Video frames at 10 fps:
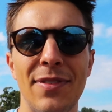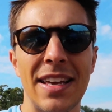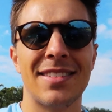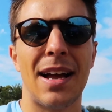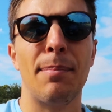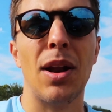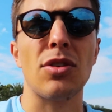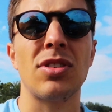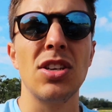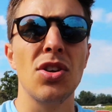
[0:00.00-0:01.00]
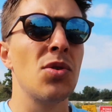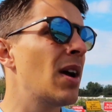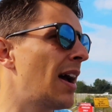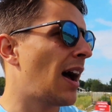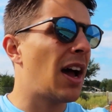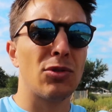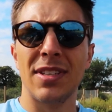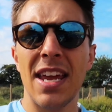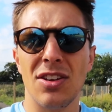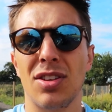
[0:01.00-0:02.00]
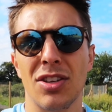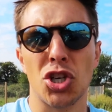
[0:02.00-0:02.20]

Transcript: links down below so it will take you to the